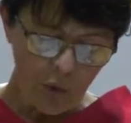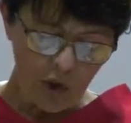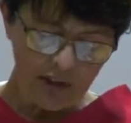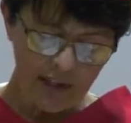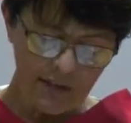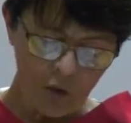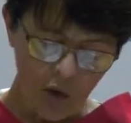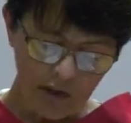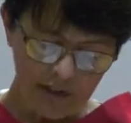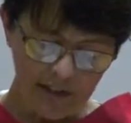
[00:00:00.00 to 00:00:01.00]
he worked as a
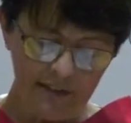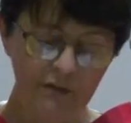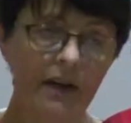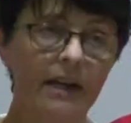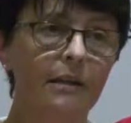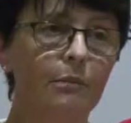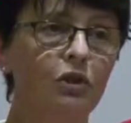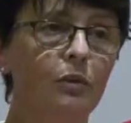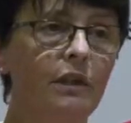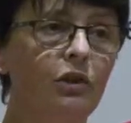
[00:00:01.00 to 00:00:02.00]
quantity surveyor
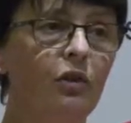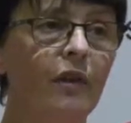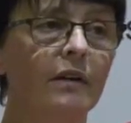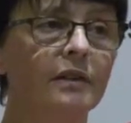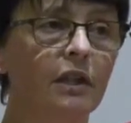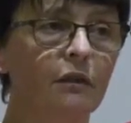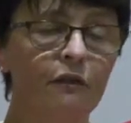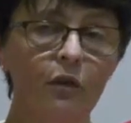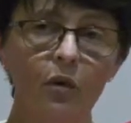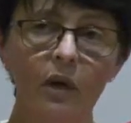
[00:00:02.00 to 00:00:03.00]
between
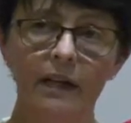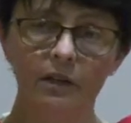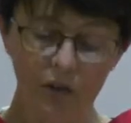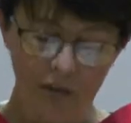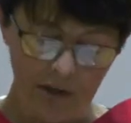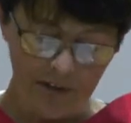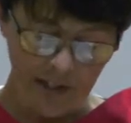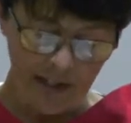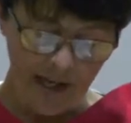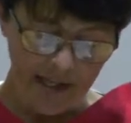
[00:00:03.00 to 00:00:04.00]
2004 and
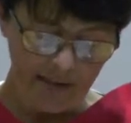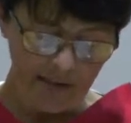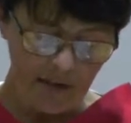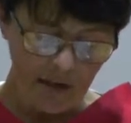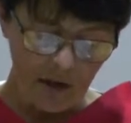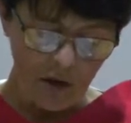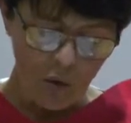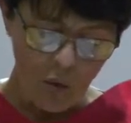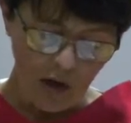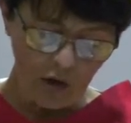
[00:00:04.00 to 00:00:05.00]
2008,
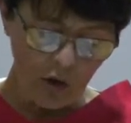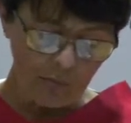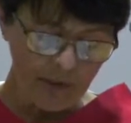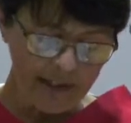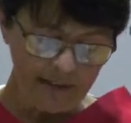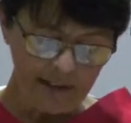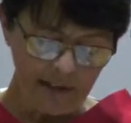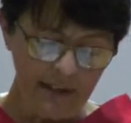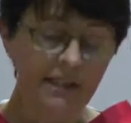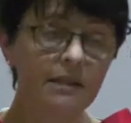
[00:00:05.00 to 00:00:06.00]
while
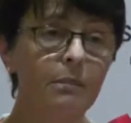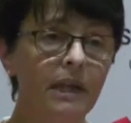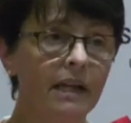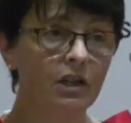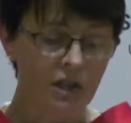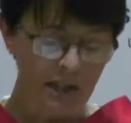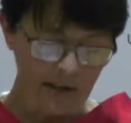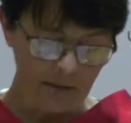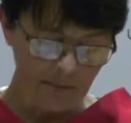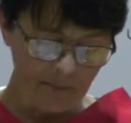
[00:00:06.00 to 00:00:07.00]
completing his
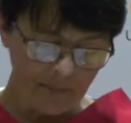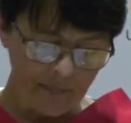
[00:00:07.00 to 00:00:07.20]
PhD.